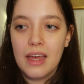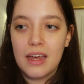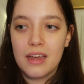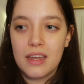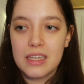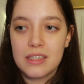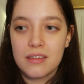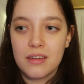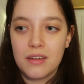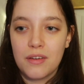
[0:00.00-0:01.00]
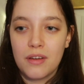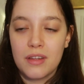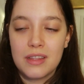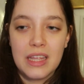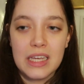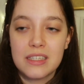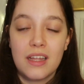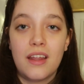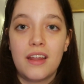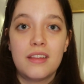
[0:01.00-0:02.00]
things
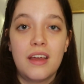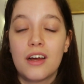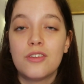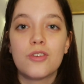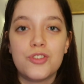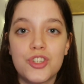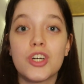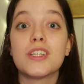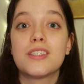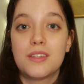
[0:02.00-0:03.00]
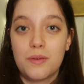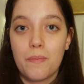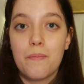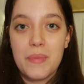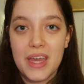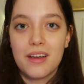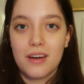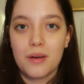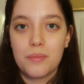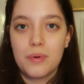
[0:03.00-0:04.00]
that they are not just
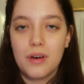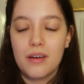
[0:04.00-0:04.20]
makeup.